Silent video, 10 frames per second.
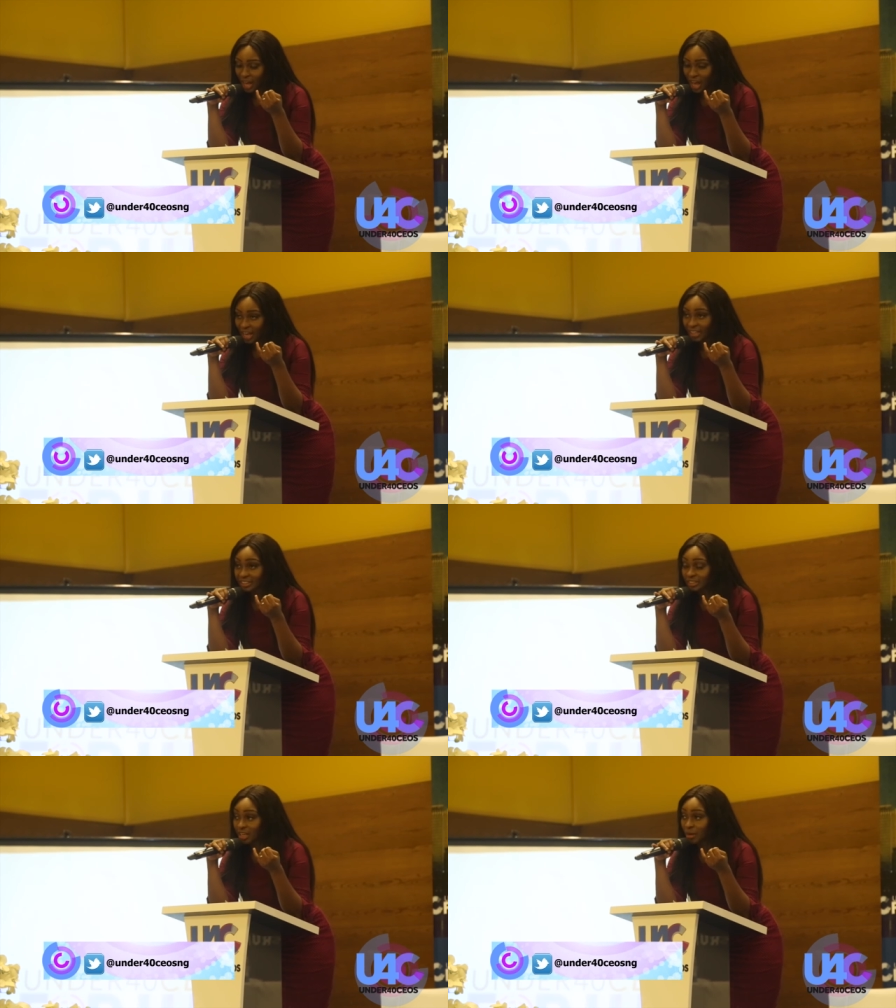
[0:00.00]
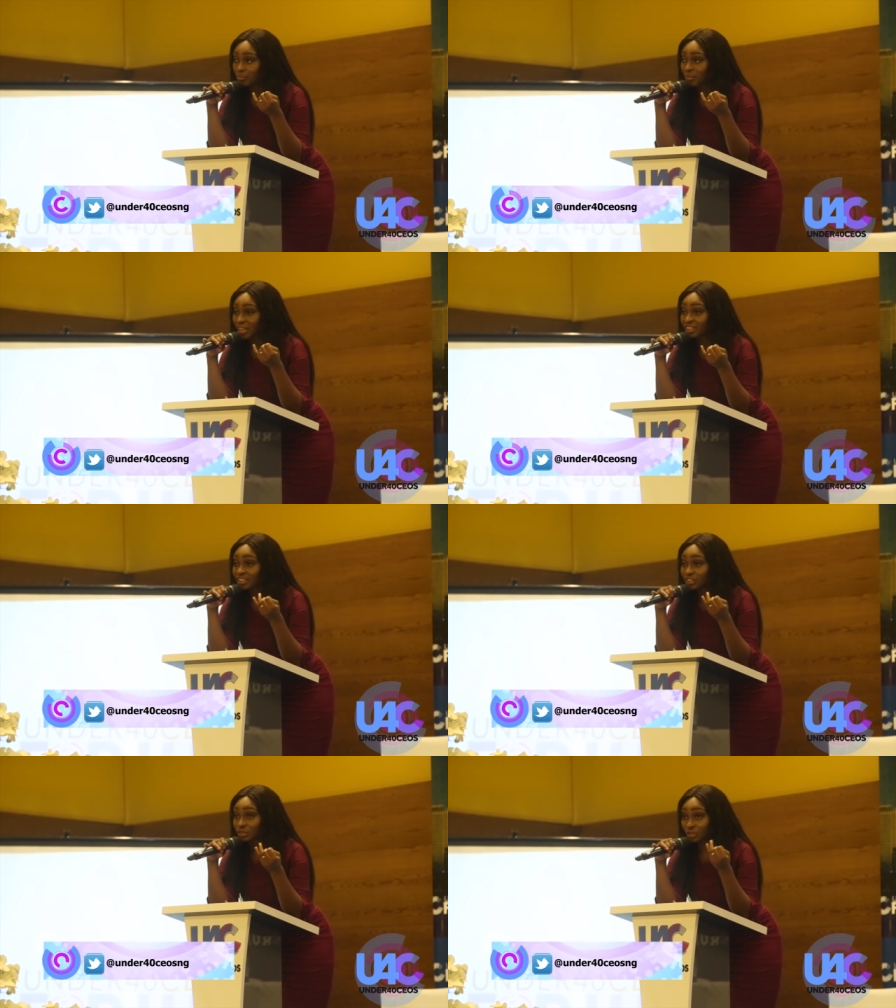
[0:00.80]
and
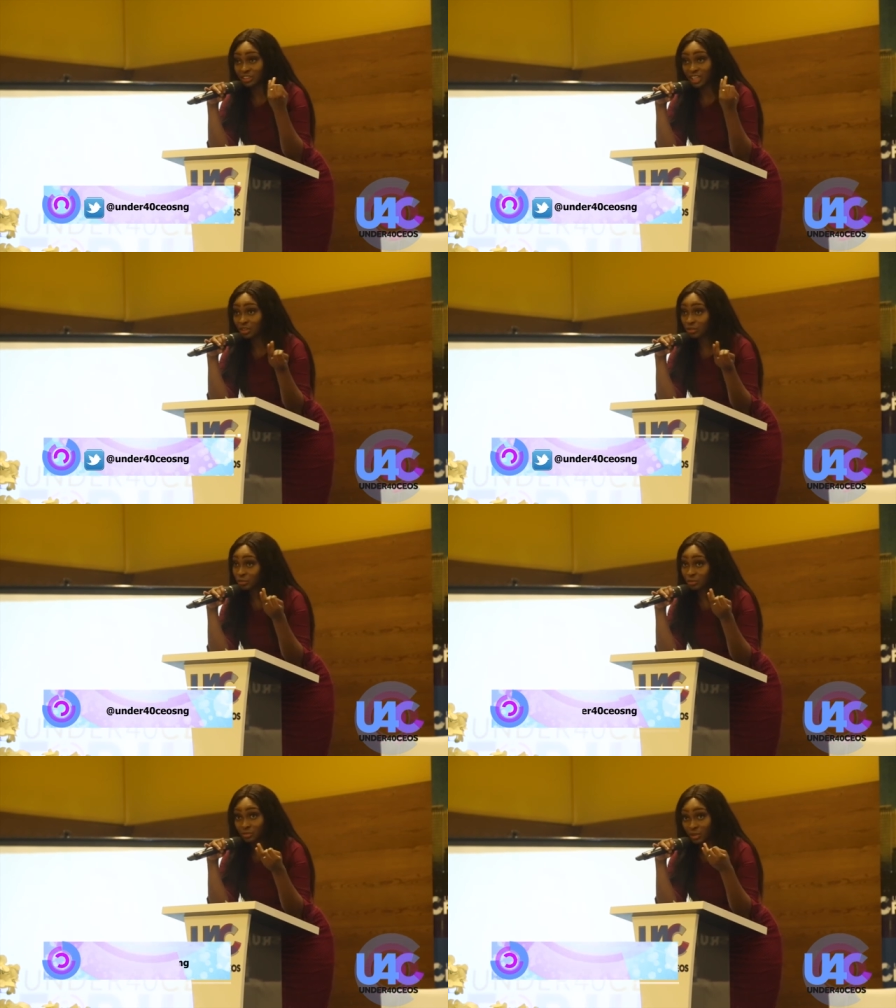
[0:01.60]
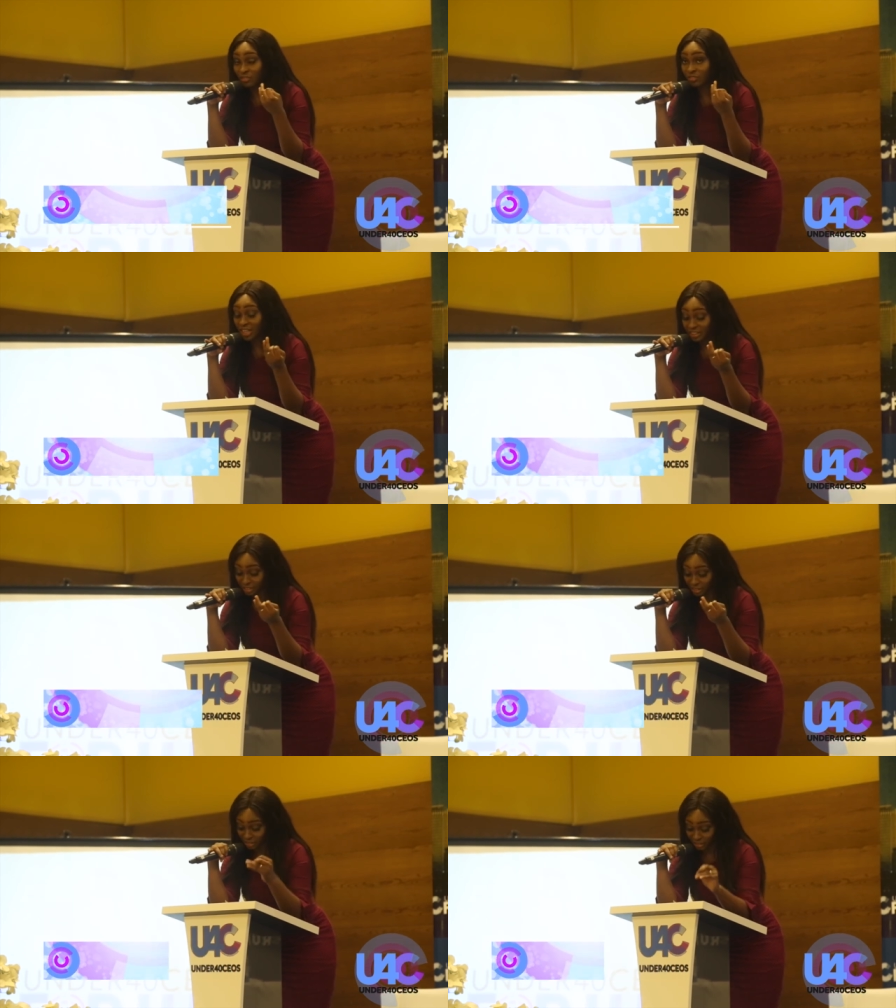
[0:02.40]
managing your circle and
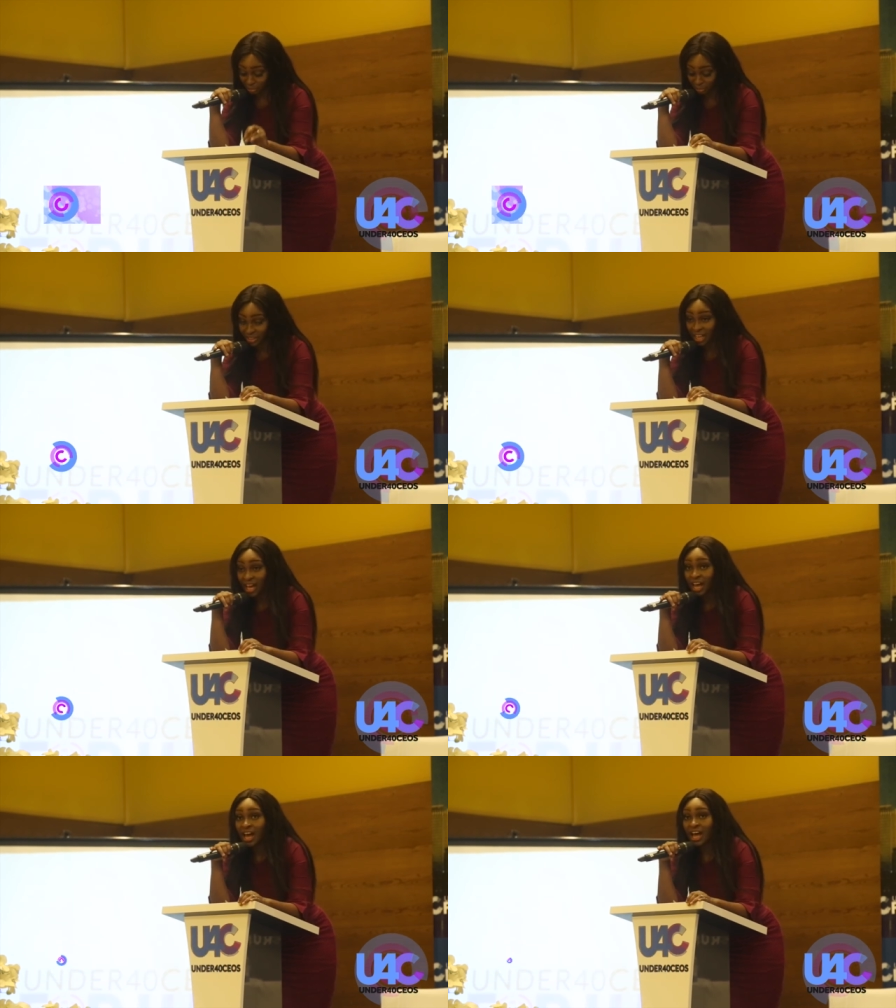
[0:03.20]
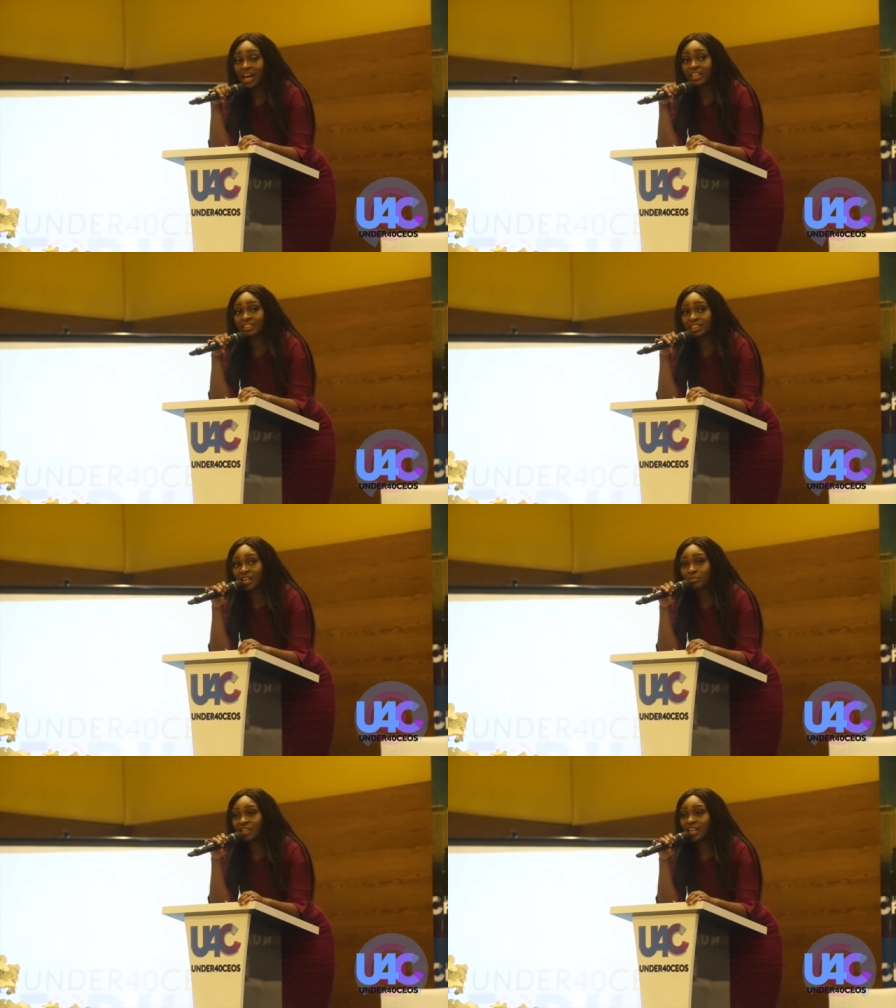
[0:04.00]
relationships. And the